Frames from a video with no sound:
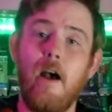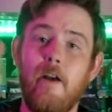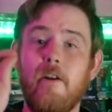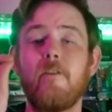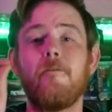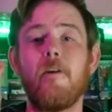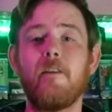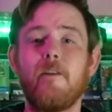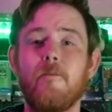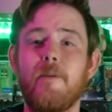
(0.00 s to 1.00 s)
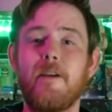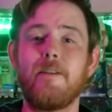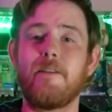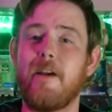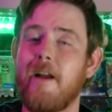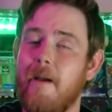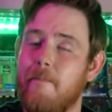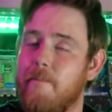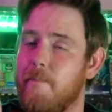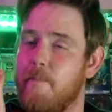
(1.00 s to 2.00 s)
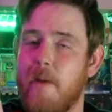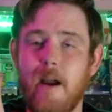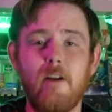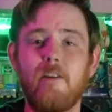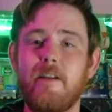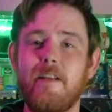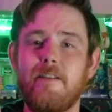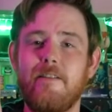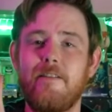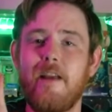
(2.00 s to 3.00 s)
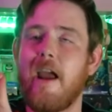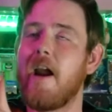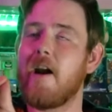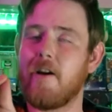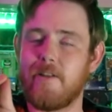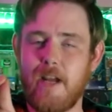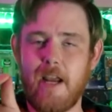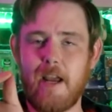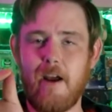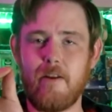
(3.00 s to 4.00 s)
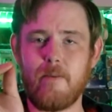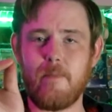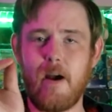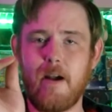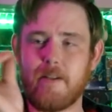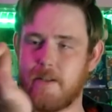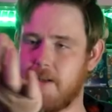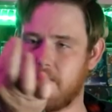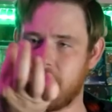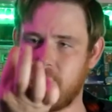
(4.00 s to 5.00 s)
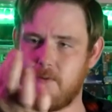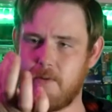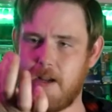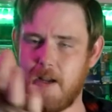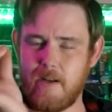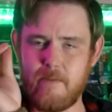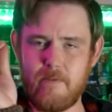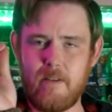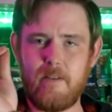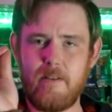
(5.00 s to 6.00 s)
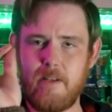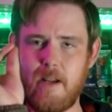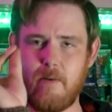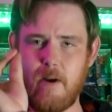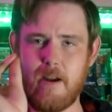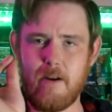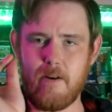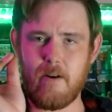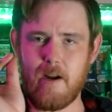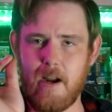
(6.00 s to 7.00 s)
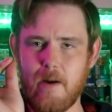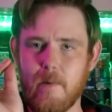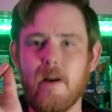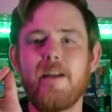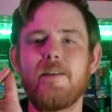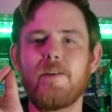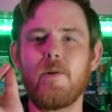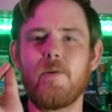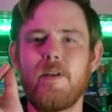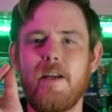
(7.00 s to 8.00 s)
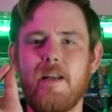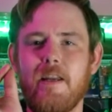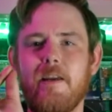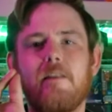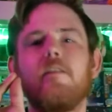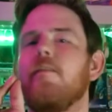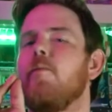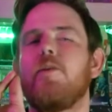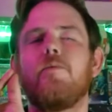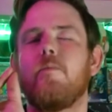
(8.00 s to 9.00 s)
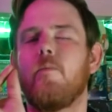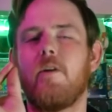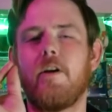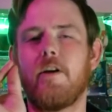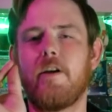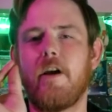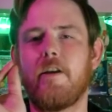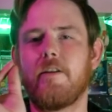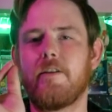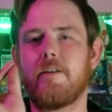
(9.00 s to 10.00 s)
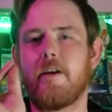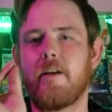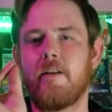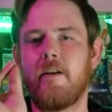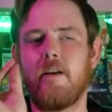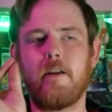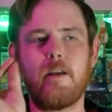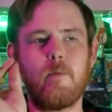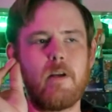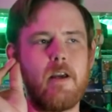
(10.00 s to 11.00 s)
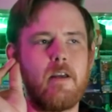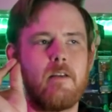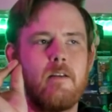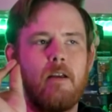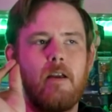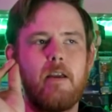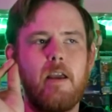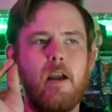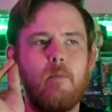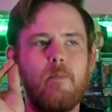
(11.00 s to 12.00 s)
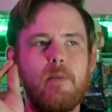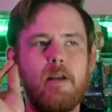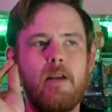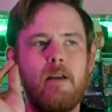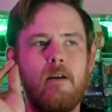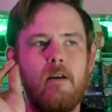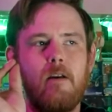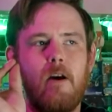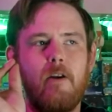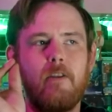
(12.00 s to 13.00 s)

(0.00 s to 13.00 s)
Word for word: Another fun little piece that I barely dare take out of the box, and you can't even see right here on camera. It's so teeny. We're, we're gonna cut into that. Can we get camera B on